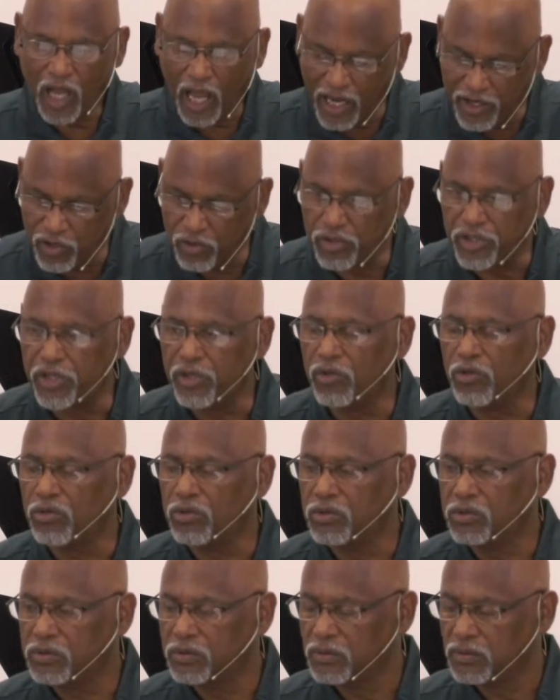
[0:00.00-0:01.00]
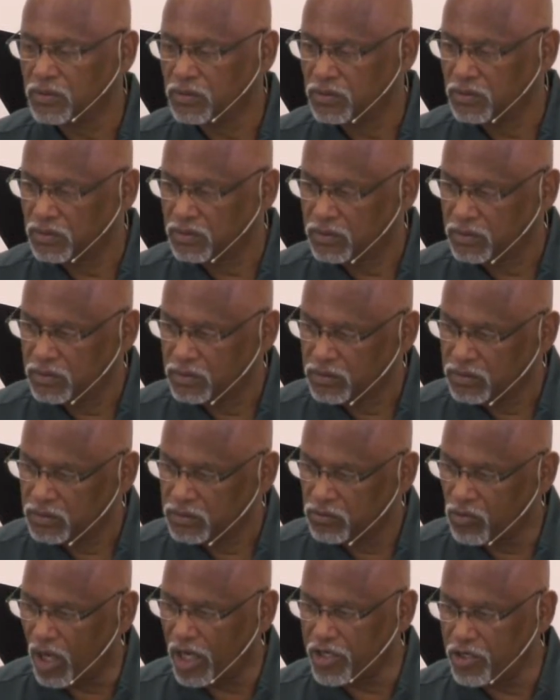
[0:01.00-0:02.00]
I knew you
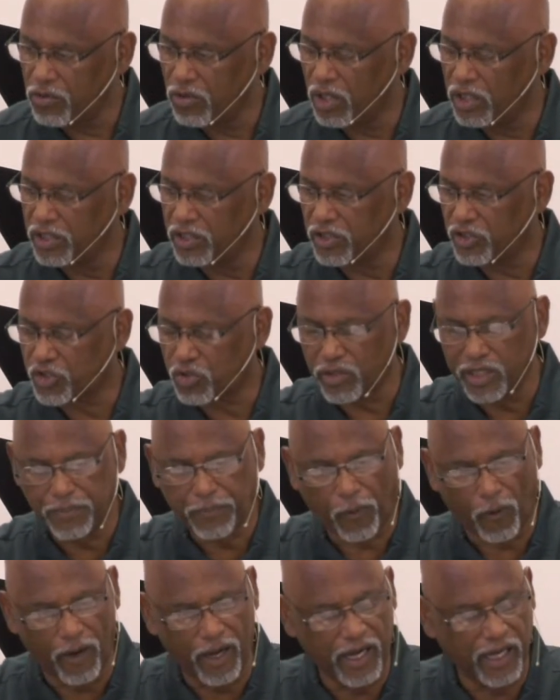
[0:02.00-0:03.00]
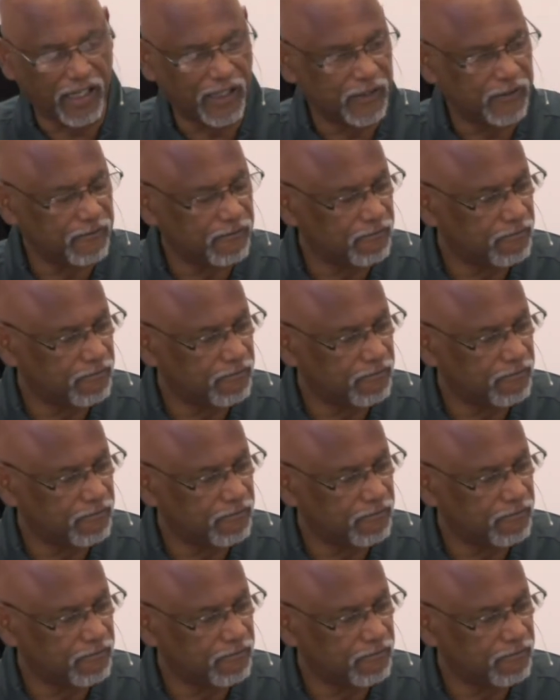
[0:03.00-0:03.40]
while you were under the tree praying.